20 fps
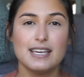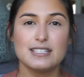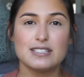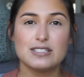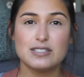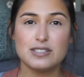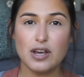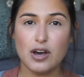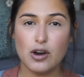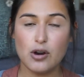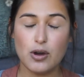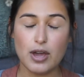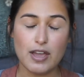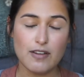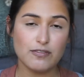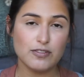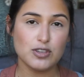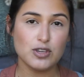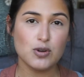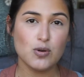So
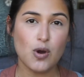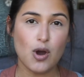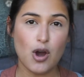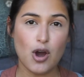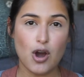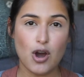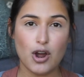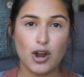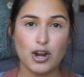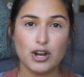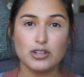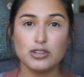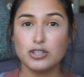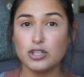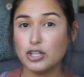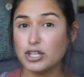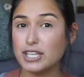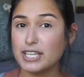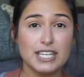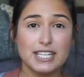if you are
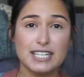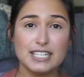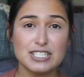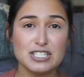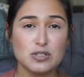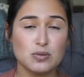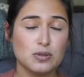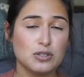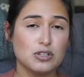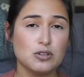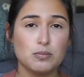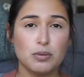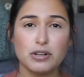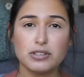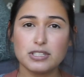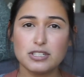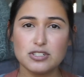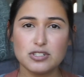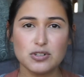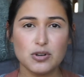looking into a new
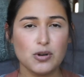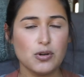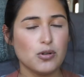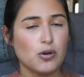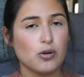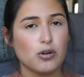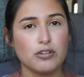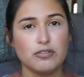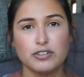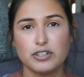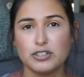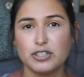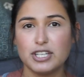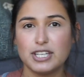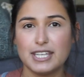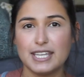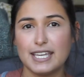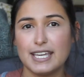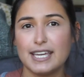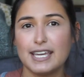birth control, or if you're
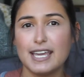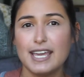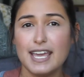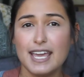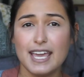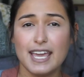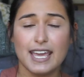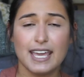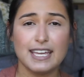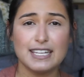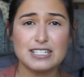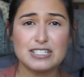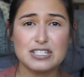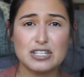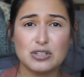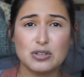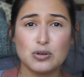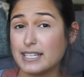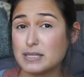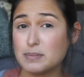looking
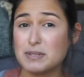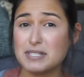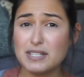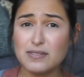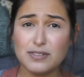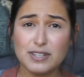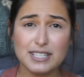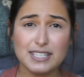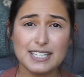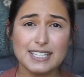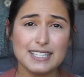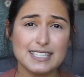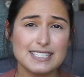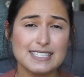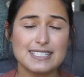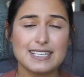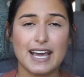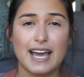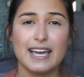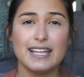into specifically the
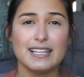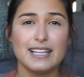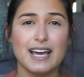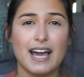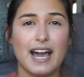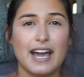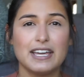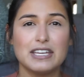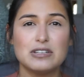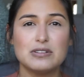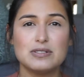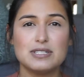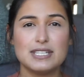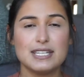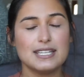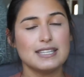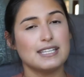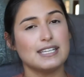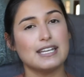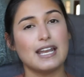Skyla
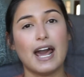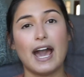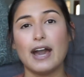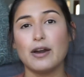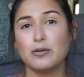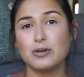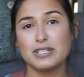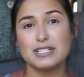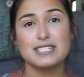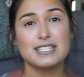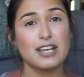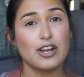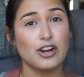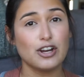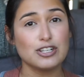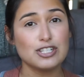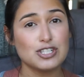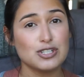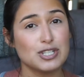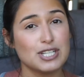IUD, then I would
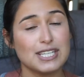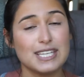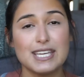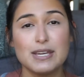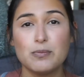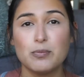urge you to keep